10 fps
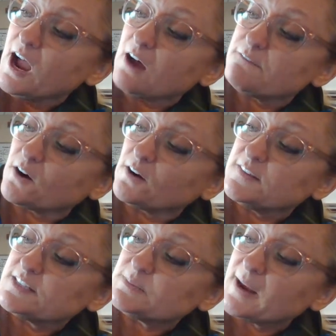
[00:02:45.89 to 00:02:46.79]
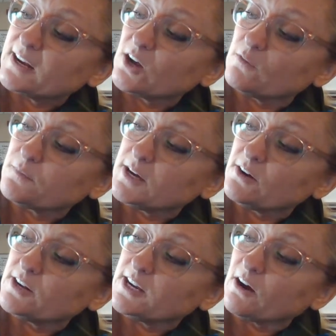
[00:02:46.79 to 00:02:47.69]
How far did this band go from
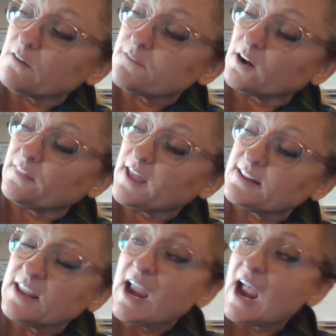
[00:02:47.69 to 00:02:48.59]
here to here? How far did that?